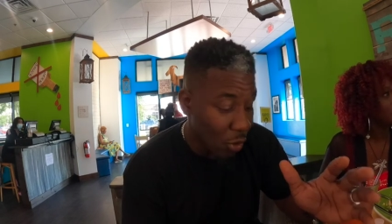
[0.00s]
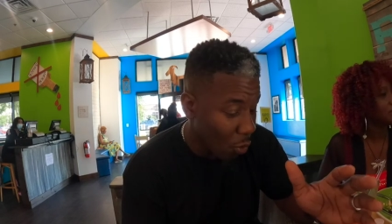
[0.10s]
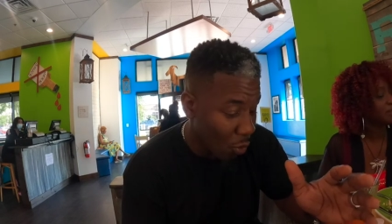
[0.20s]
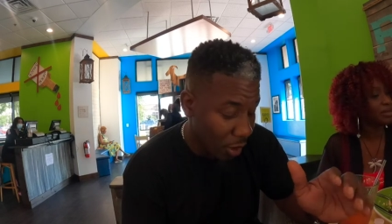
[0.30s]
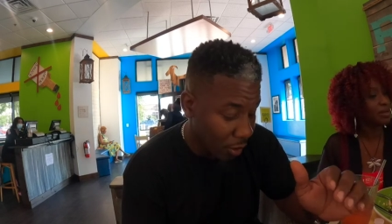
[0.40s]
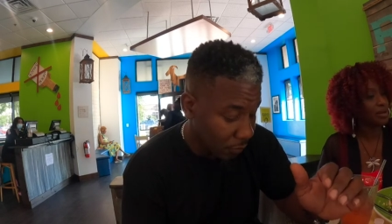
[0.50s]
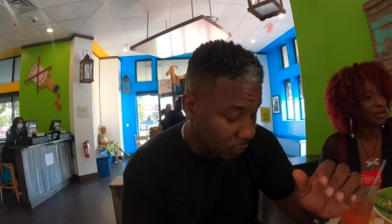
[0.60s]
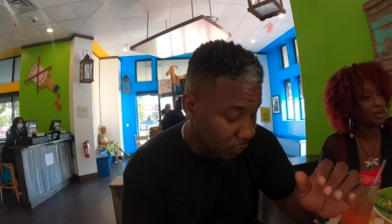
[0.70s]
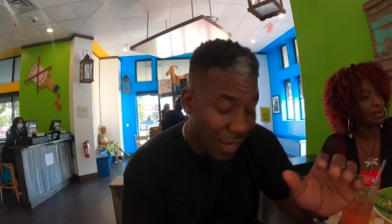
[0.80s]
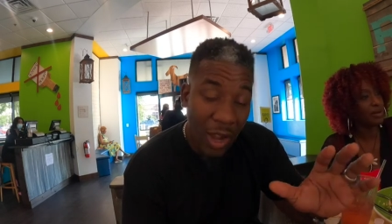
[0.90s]
corn,
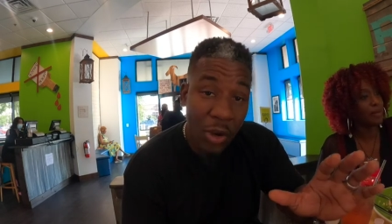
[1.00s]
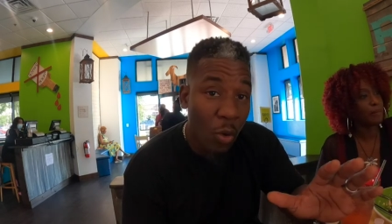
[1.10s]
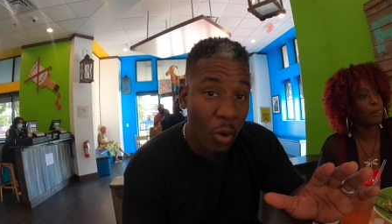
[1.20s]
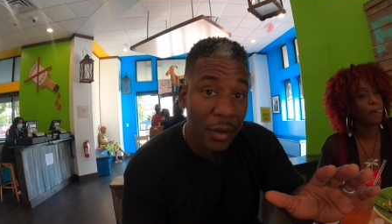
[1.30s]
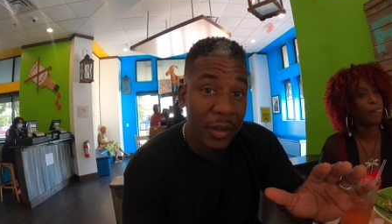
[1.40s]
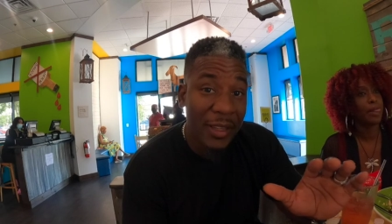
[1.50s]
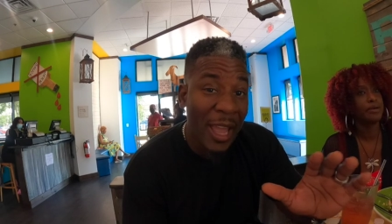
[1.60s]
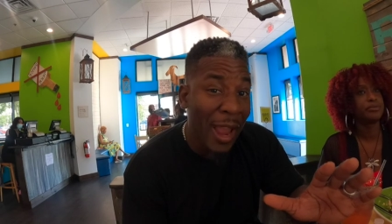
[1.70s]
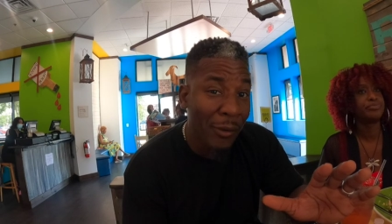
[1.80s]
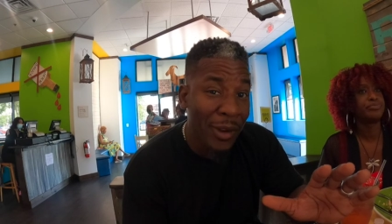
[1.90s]
not corn,
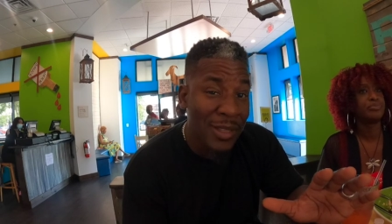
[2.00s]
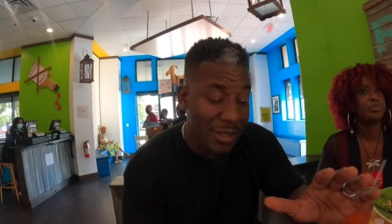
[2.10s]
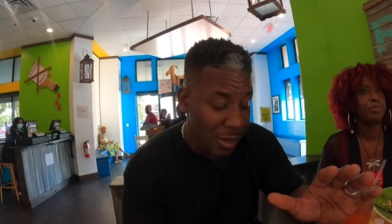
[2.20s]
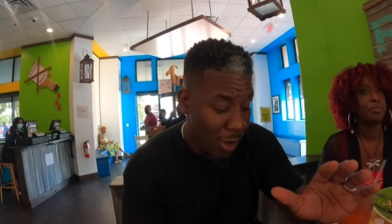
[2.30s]
carrots,